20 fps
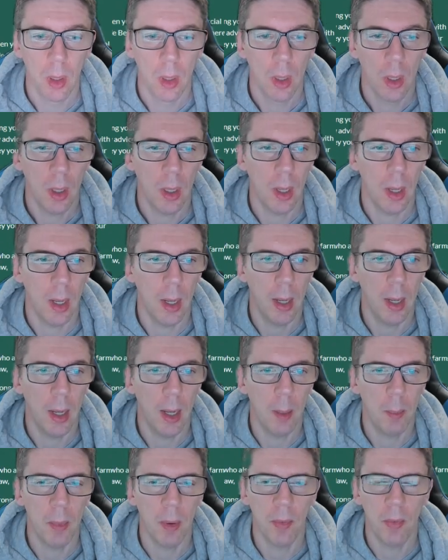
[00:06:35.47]

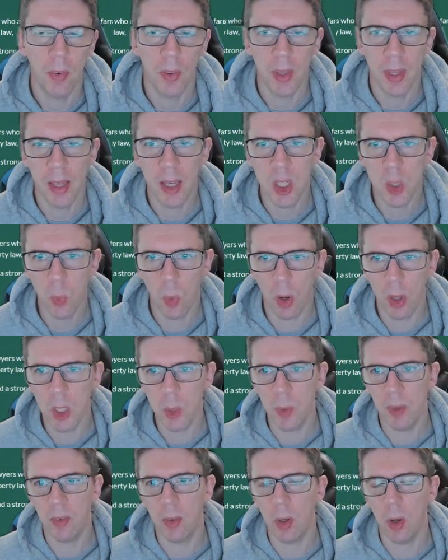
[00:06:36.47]
For these ones,
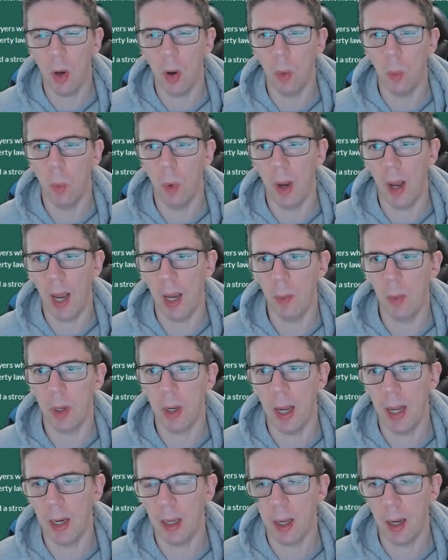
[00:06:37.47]
we've got what I would
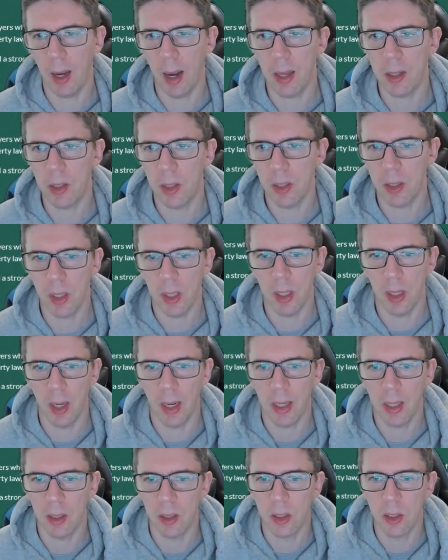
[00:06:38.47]
kind of class as
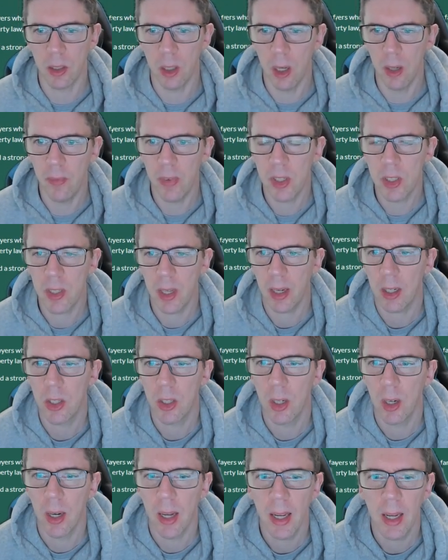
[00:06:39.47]
a service
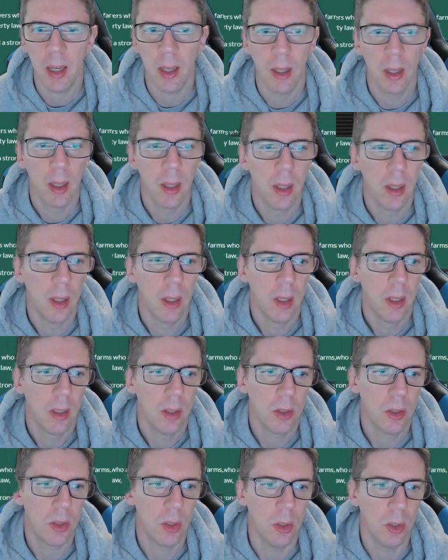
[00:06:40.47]
section link.
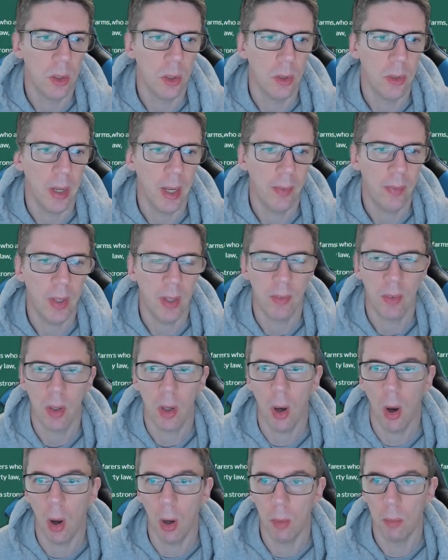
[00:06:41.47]
So if you've
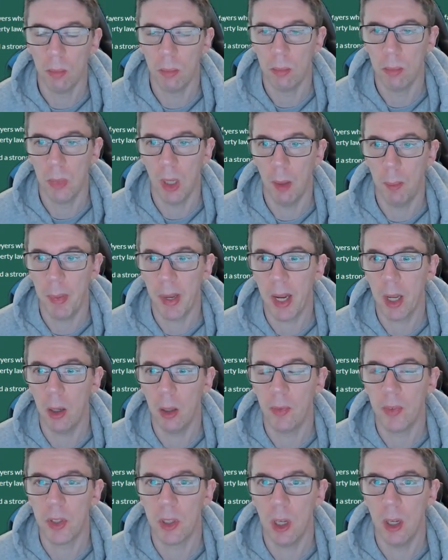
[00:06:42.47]
got a big
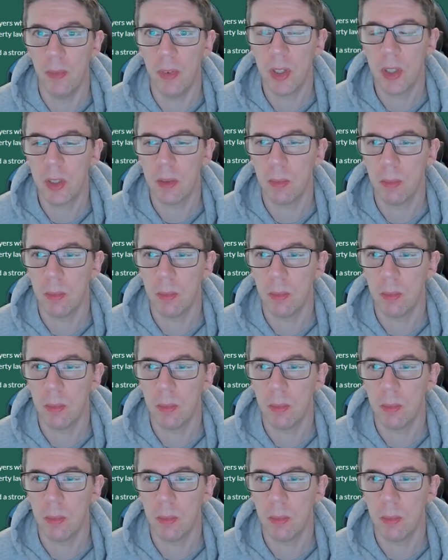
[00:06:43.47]
enough service